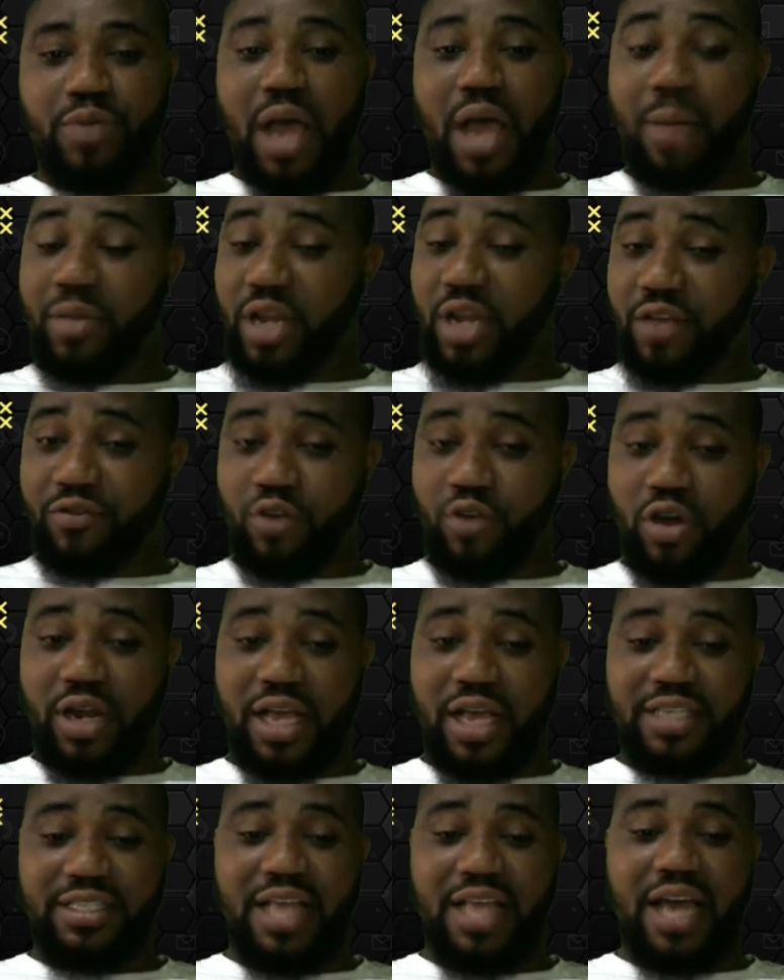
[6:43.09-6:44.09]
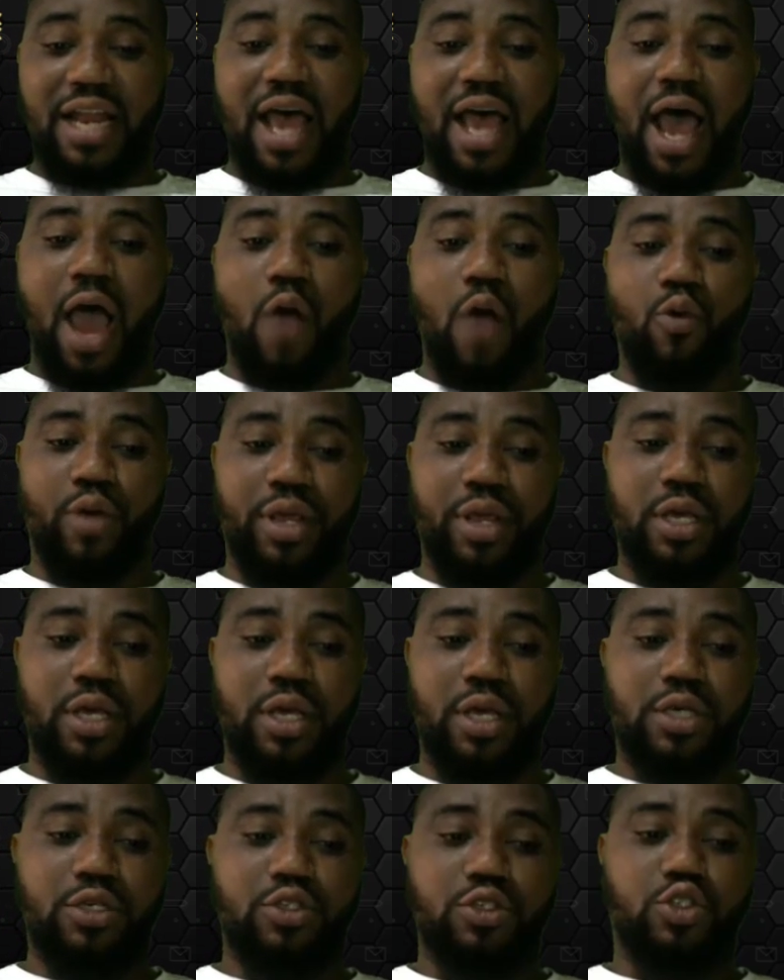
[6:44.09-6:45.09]
I believe you understand how we
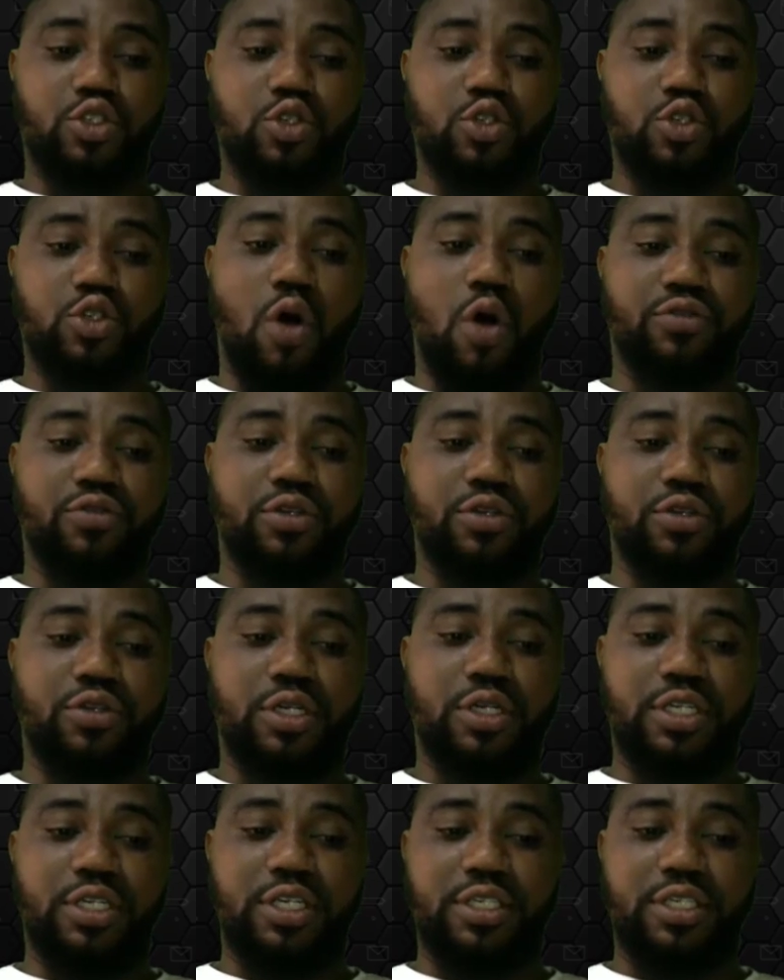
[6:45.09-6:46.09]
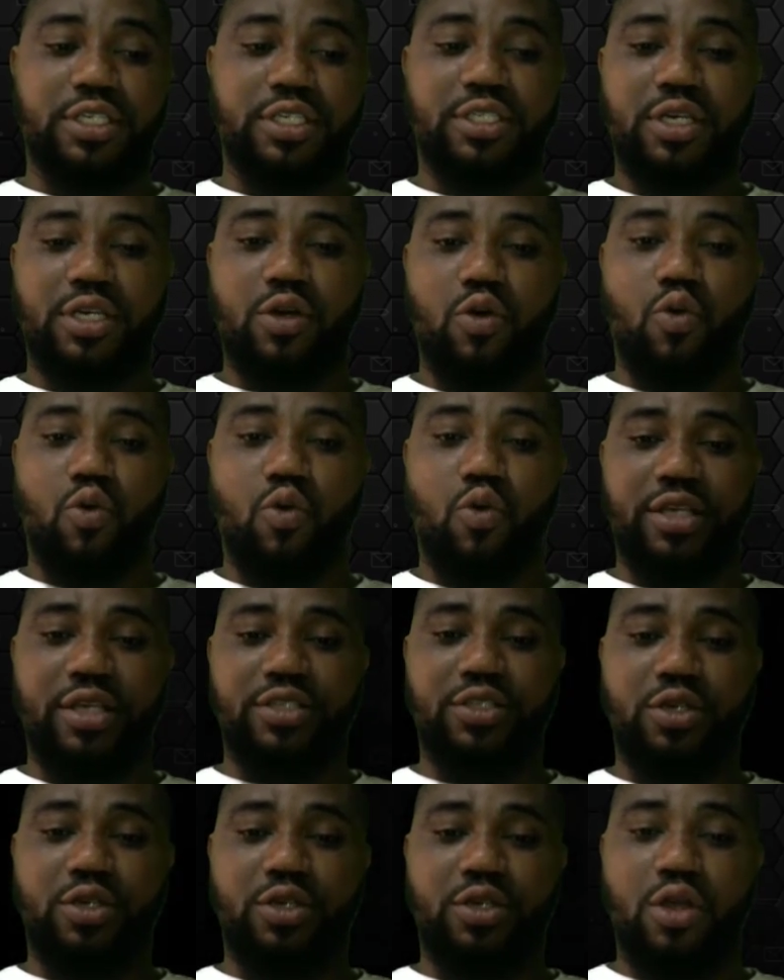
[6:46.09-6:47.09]
solved this
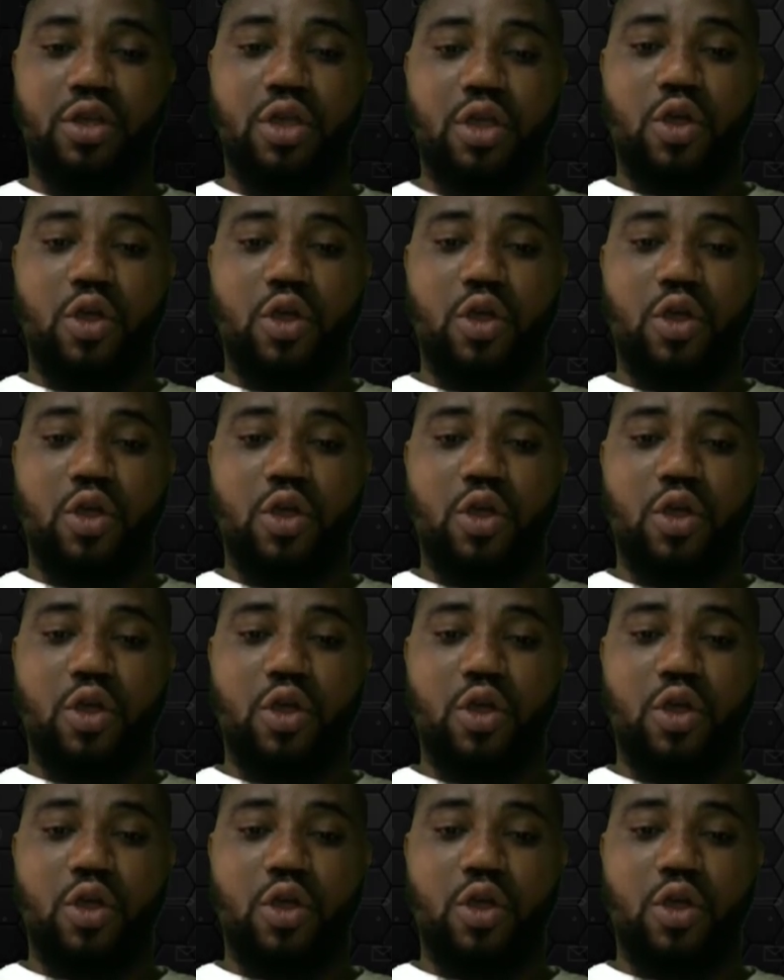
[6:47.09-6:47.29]
question.